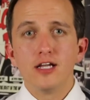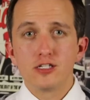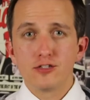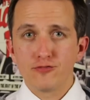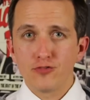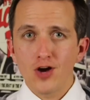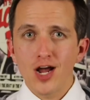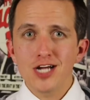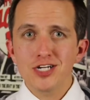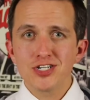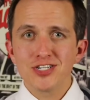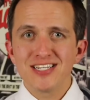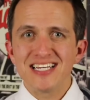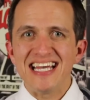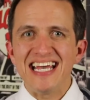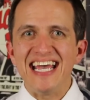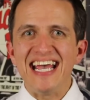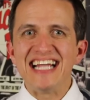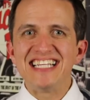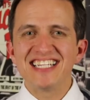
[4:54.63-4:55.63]
It's fresh,
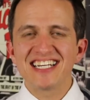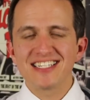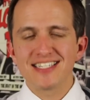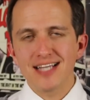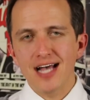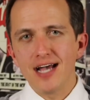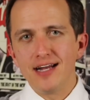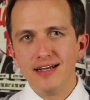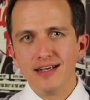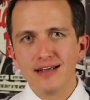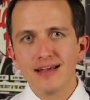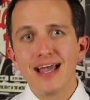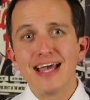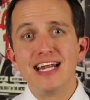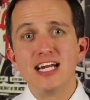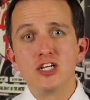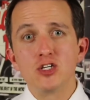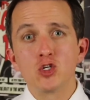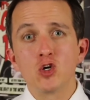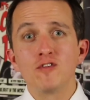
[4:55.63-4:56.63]
it's exciting,
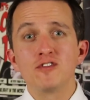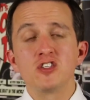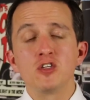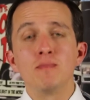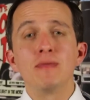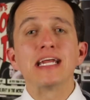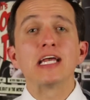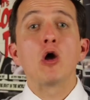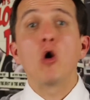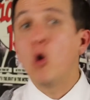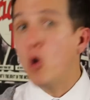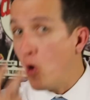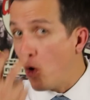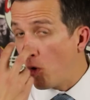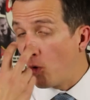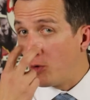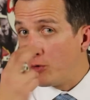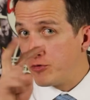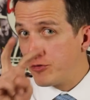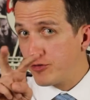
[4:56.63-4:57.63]
and it deserves as many
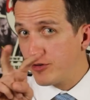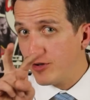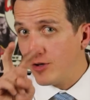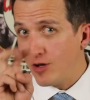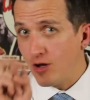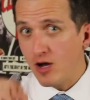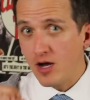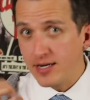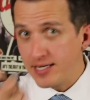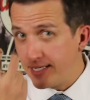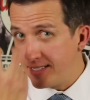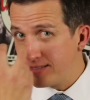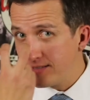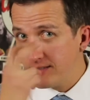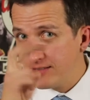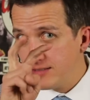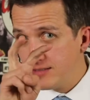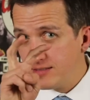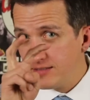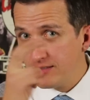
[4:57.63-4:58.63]
ojos on it
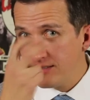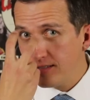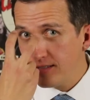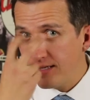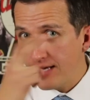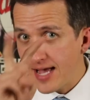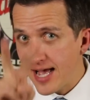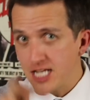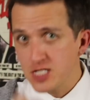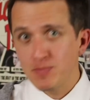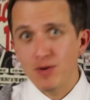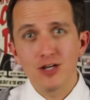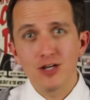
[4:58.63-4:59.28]
as